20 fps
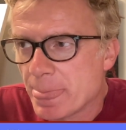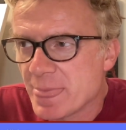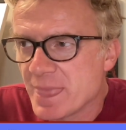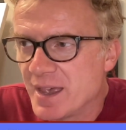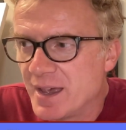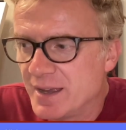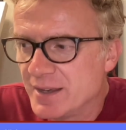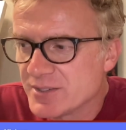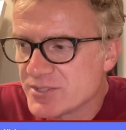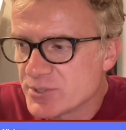
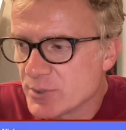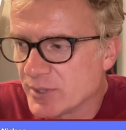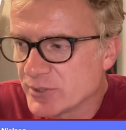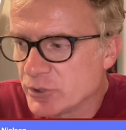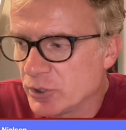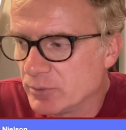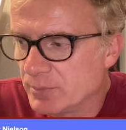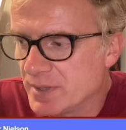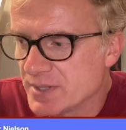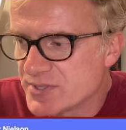And so I
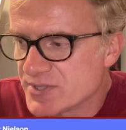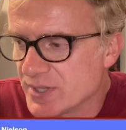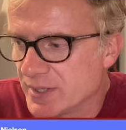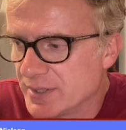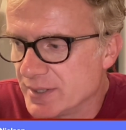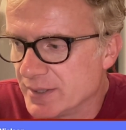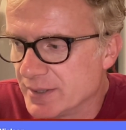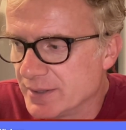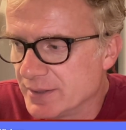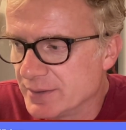told him, I said,
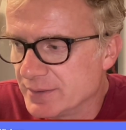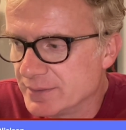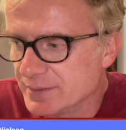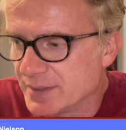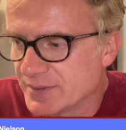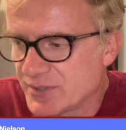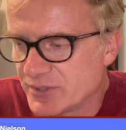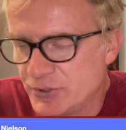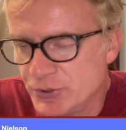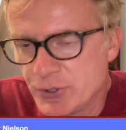
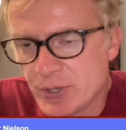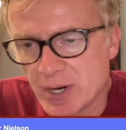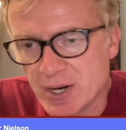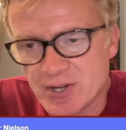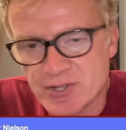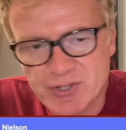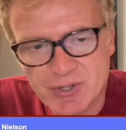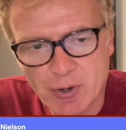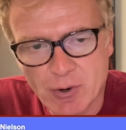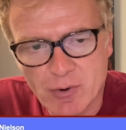you
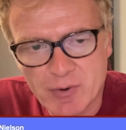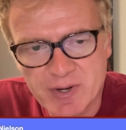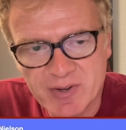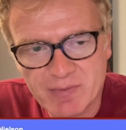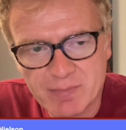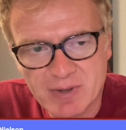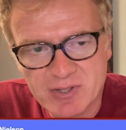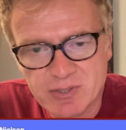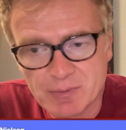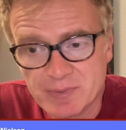guys aren't
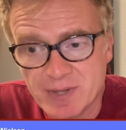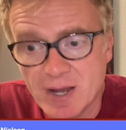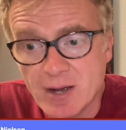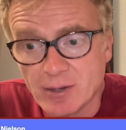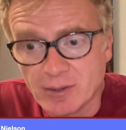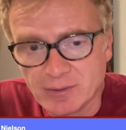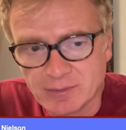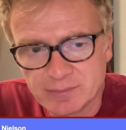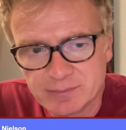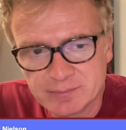even Muslim
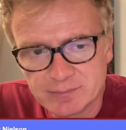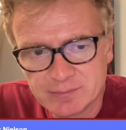now,